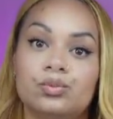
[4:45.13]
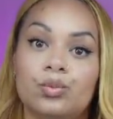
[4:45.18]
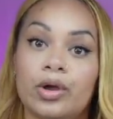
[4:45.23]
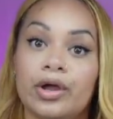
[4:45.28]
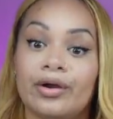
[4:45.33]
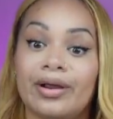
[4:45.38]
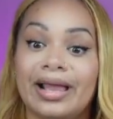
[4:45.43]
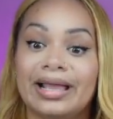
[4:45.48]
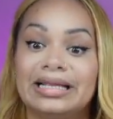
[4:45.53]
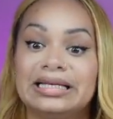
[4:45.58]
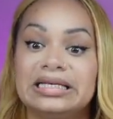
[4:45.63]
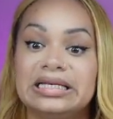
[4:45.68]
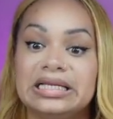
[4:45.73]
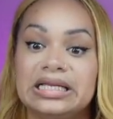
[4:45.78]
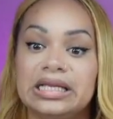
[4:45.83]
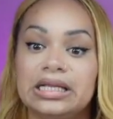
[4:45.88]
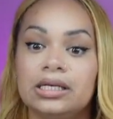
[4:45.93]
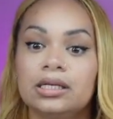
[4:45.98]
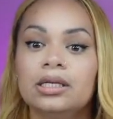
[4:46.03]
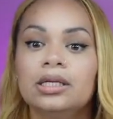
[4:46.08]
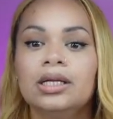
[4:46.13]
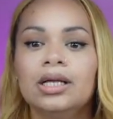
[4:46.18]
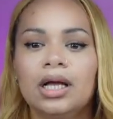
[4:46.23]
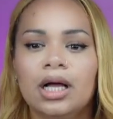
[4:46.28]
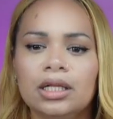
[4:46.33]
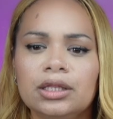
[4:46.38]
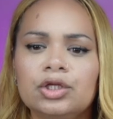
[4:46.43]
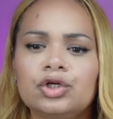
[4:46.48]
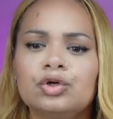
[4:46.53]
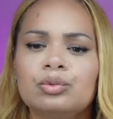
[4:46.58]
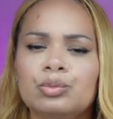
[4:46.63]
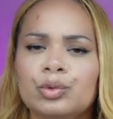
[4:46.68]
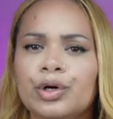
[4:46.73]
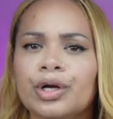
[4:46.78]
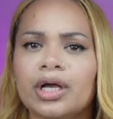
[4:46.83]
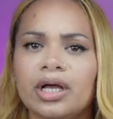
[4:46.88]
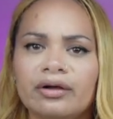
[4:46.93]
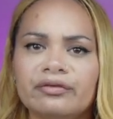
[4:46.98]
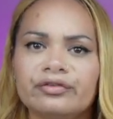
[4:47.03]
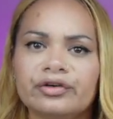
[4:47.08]
where I need a little more
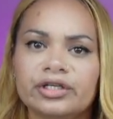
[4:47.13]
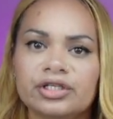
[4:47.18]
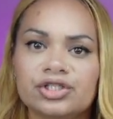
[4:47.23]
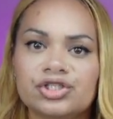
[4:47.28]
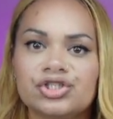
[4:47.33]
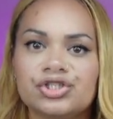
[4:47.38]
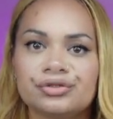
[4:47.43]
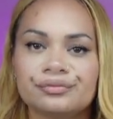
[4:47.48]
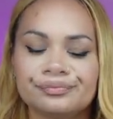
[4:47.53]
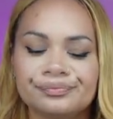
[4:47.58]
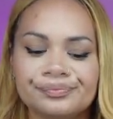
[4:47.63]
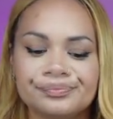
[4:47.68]
coverage.